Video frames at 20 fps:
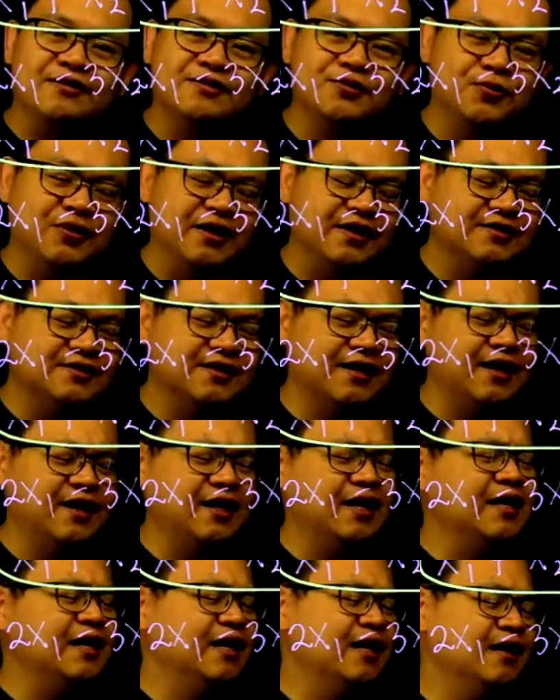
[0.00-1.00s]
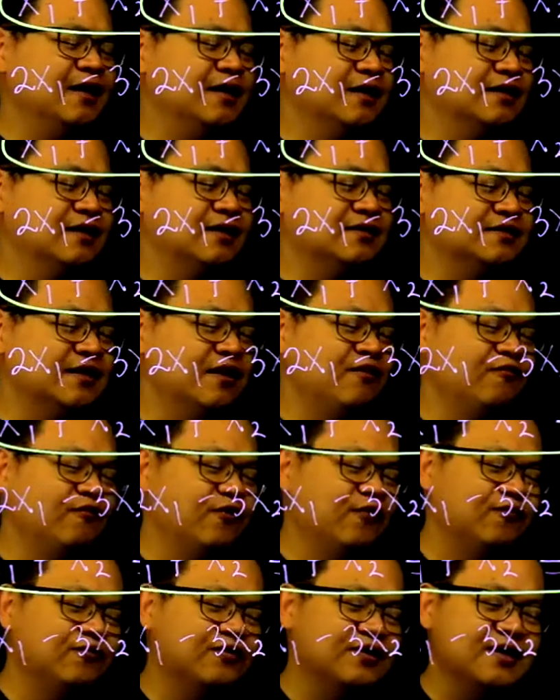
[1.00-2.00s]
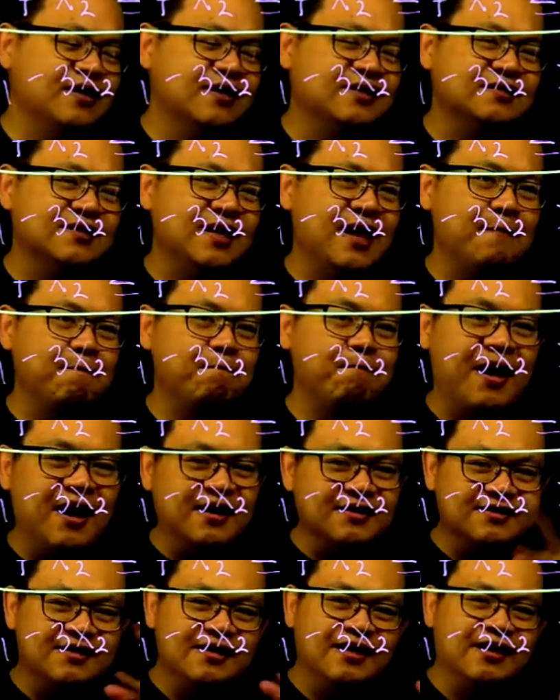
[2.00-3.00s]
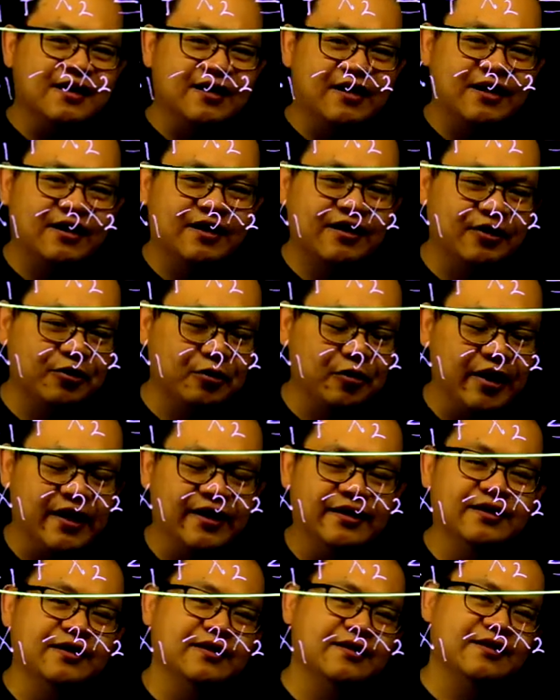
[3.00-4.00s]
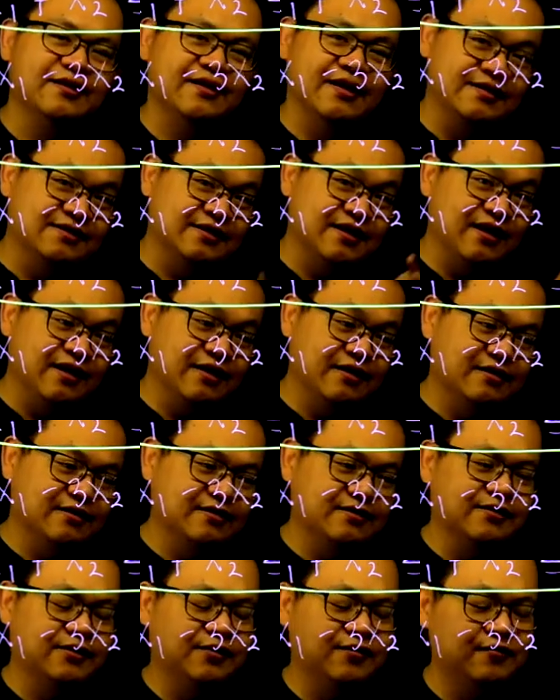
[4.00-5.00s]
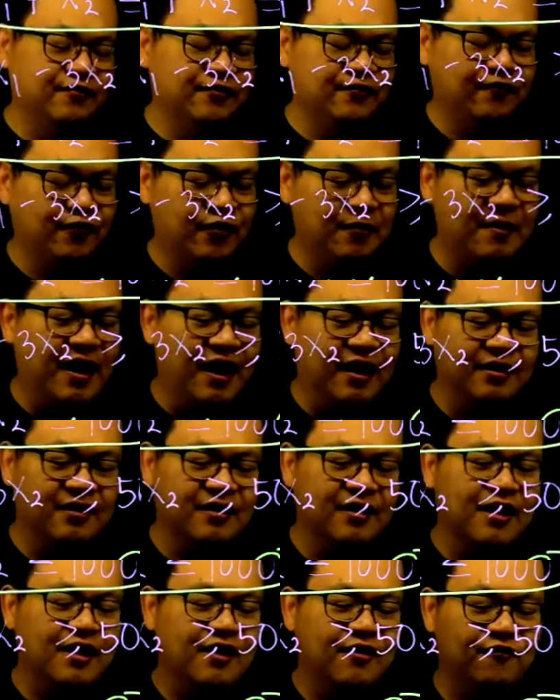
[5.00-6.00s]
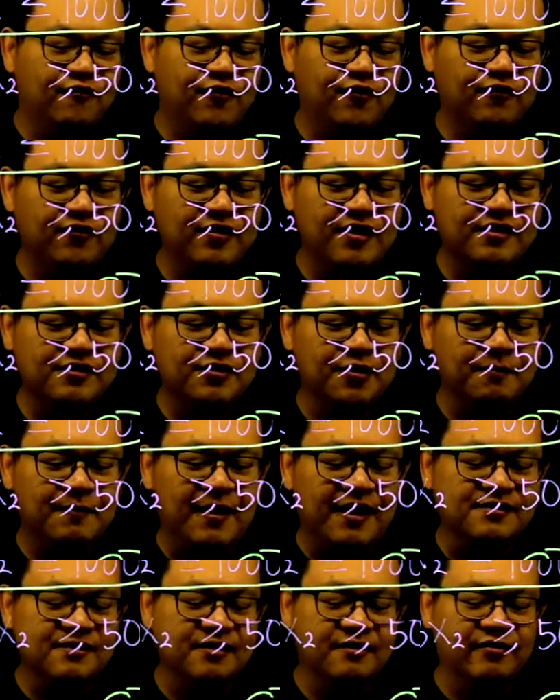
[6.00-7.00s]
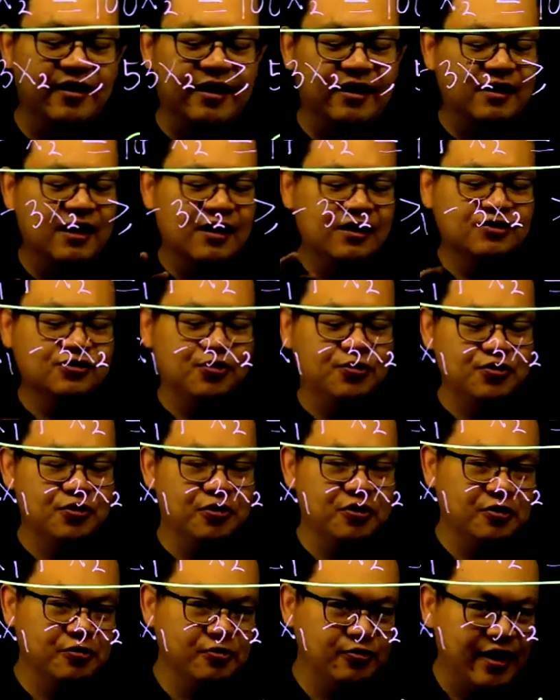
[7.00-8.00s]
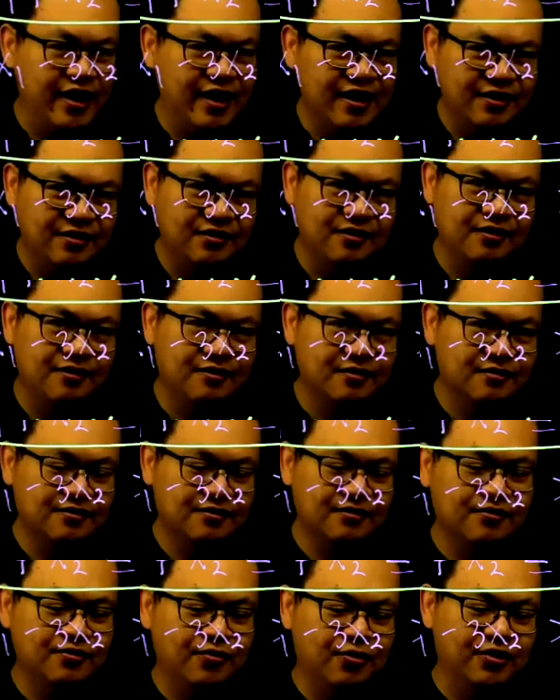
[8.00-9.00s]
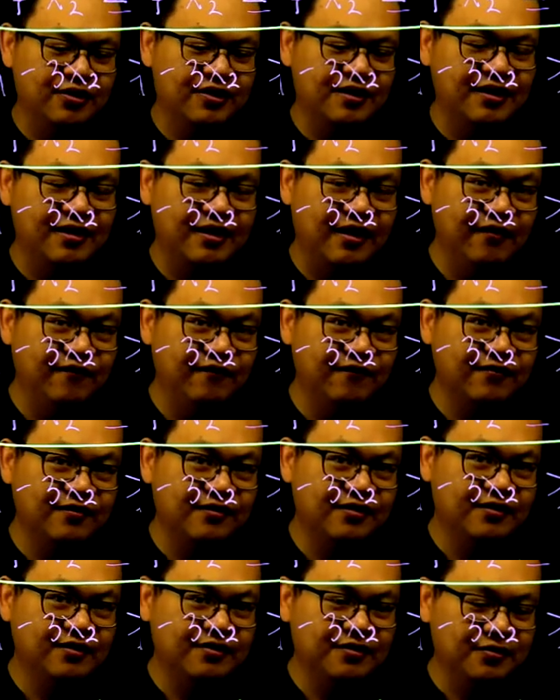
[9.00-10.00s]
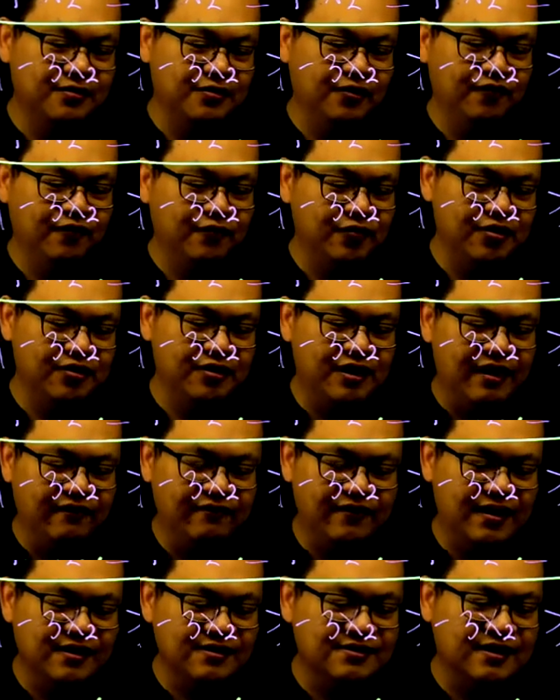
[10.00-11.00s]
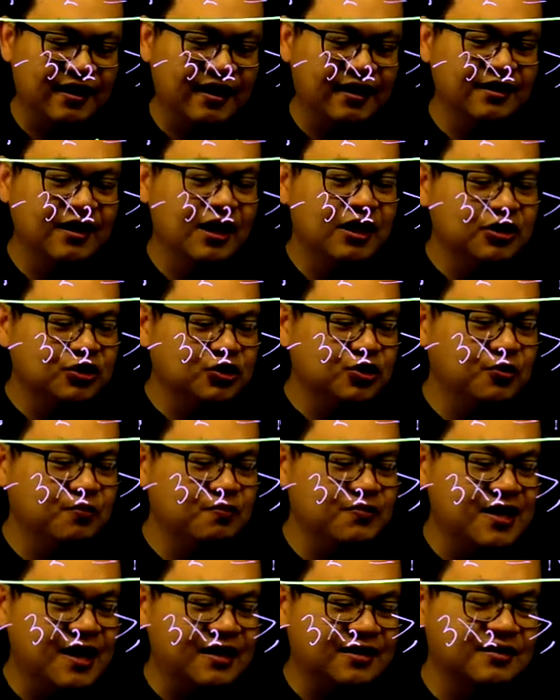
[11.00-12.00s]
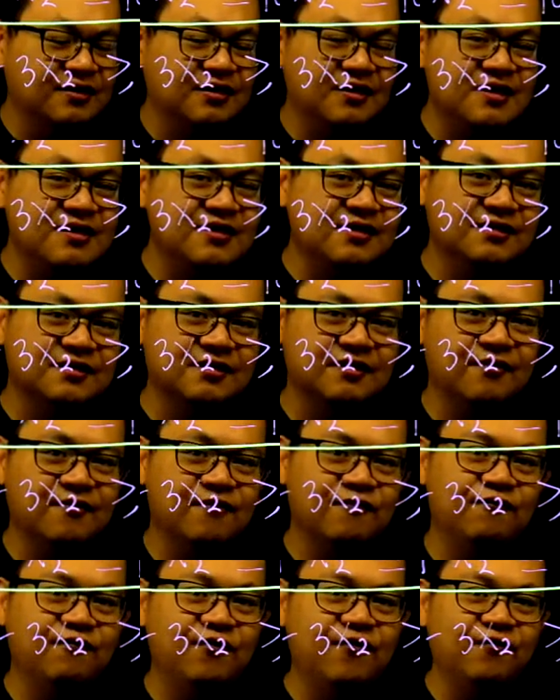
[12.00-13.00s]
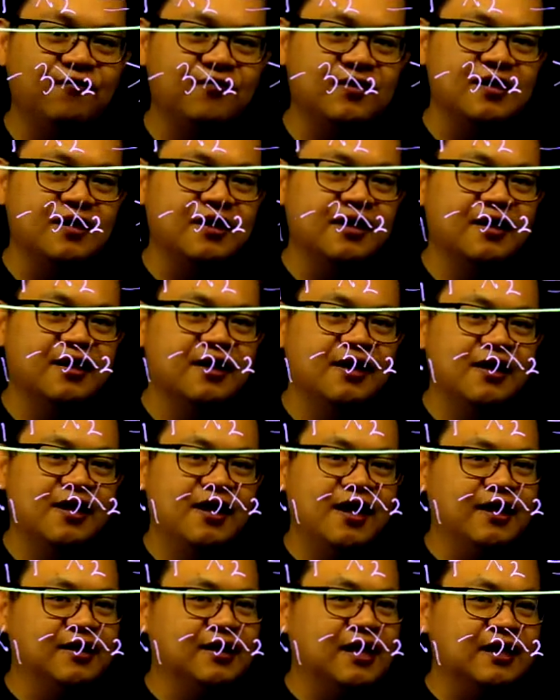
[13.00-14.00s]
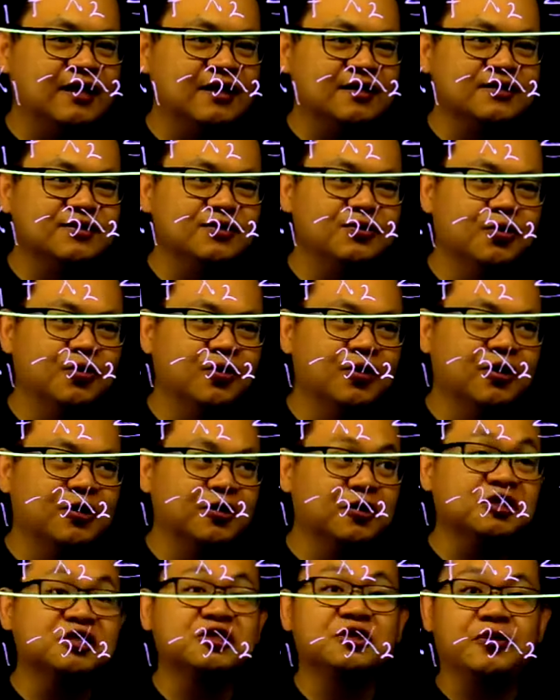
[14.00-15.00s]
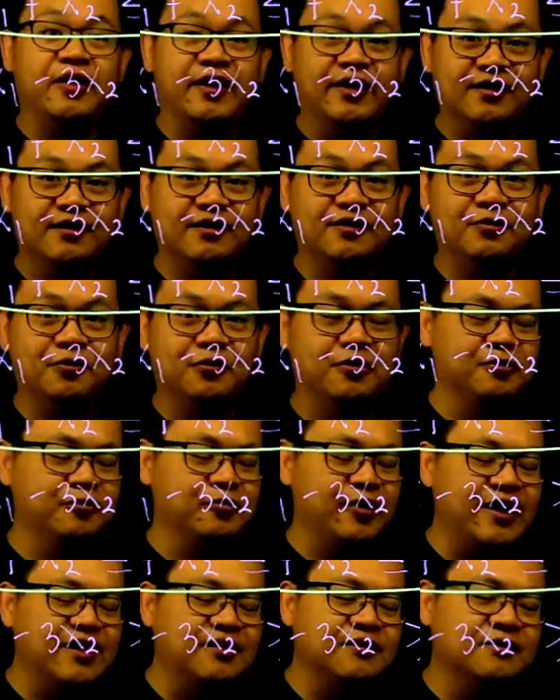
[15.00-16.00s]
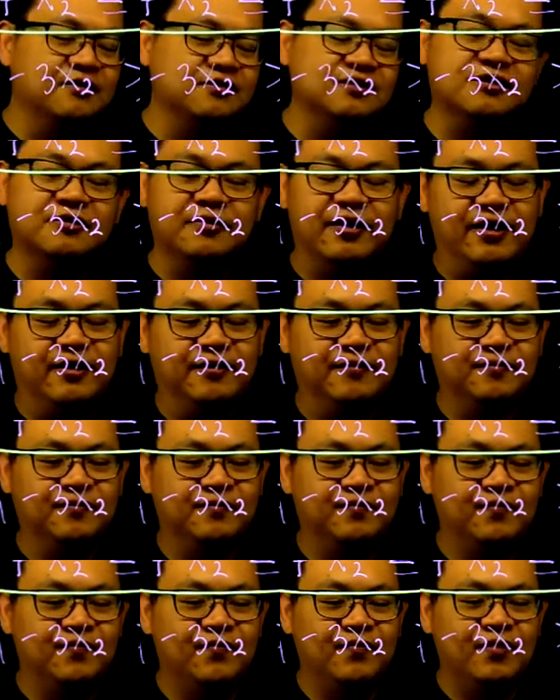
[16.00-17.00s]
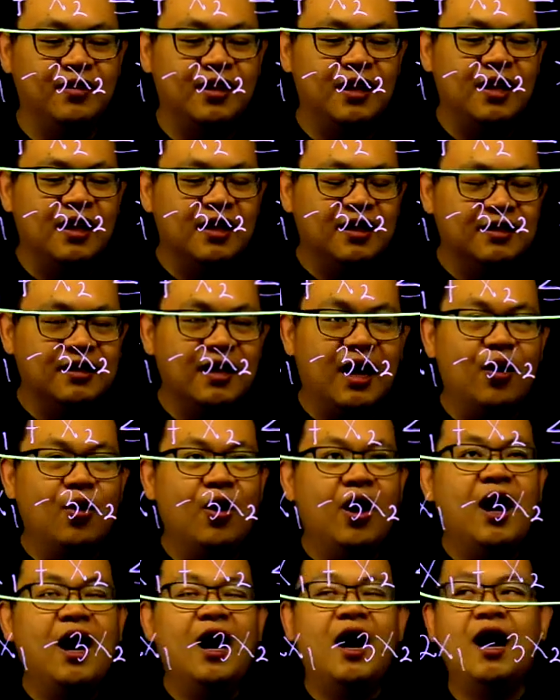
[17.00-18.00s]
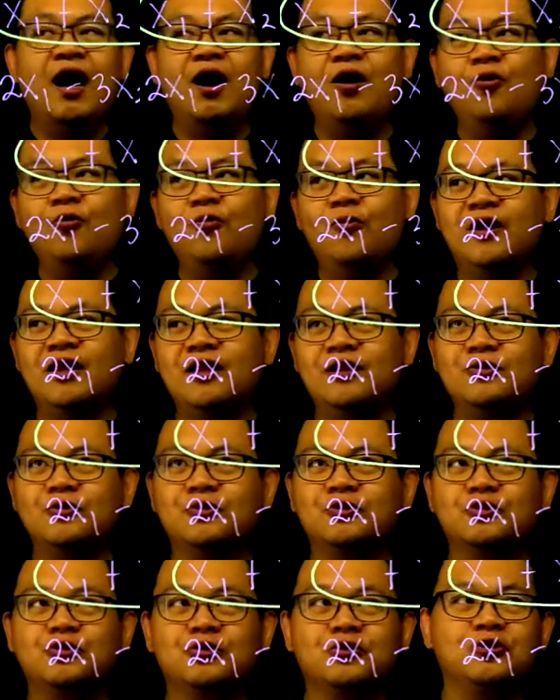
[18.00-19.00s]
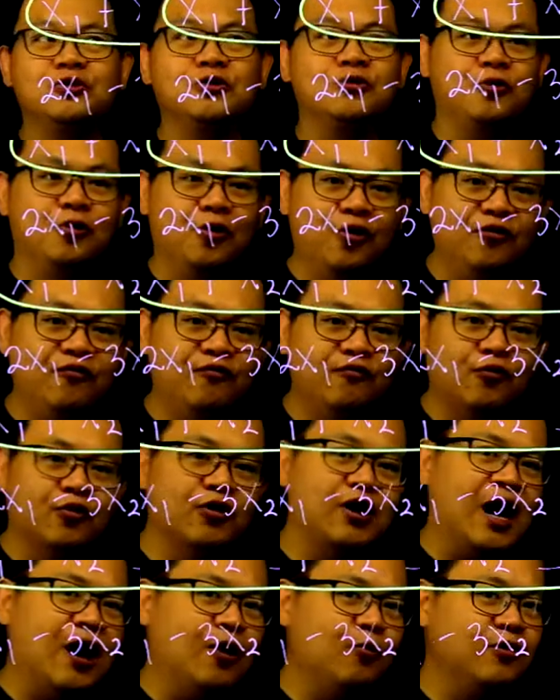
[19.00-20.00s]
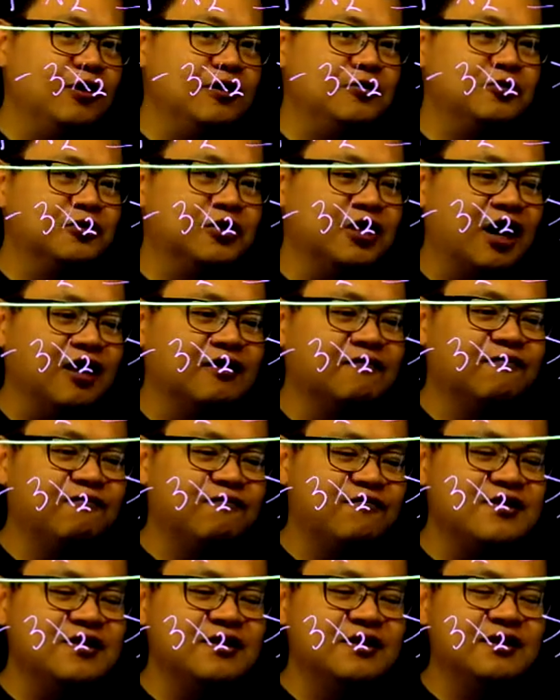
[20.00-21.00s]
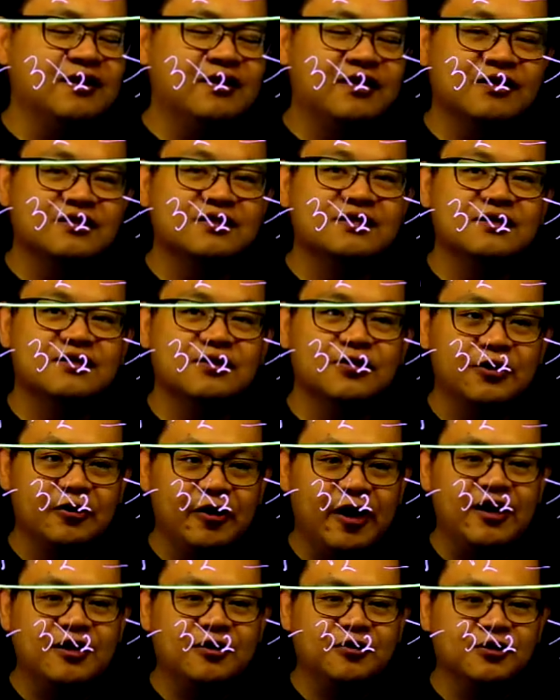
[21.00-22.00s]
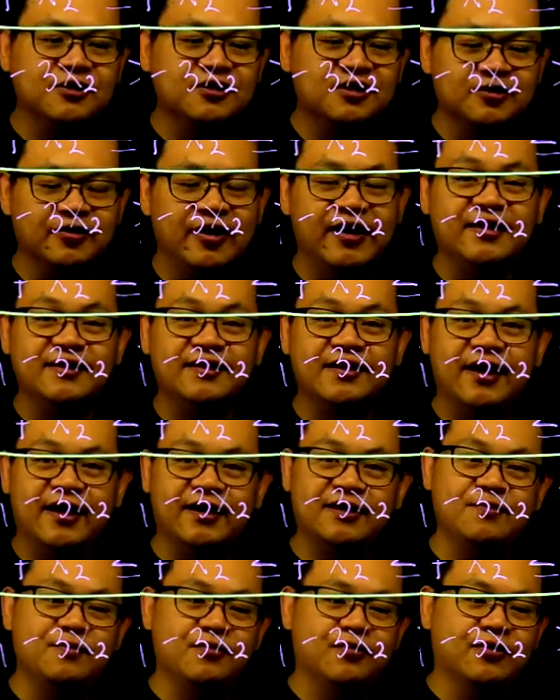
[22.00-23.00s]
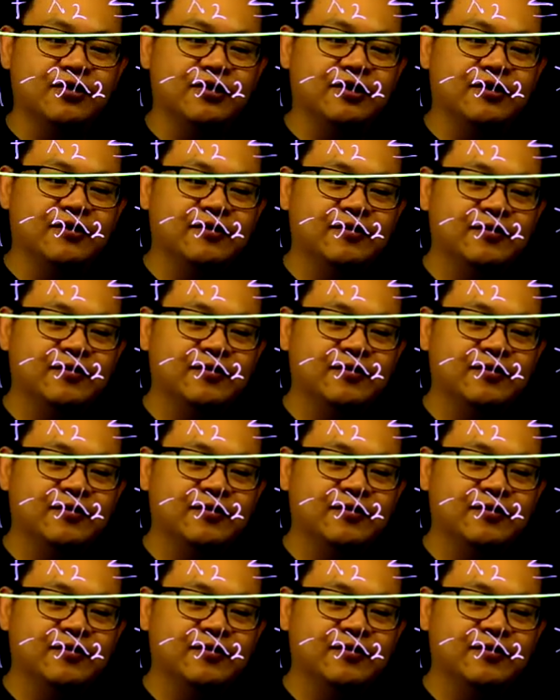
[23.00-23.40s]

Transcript: So let's say 50 is a passing grade. Let's say, no, for math, 50 is your passing grade. So your grade on the left, no, for your left-hand side should be at least 50. And that is your constraint, your grade constraint. Now, how will you turn off or how will you not feel this grade constraint anymore?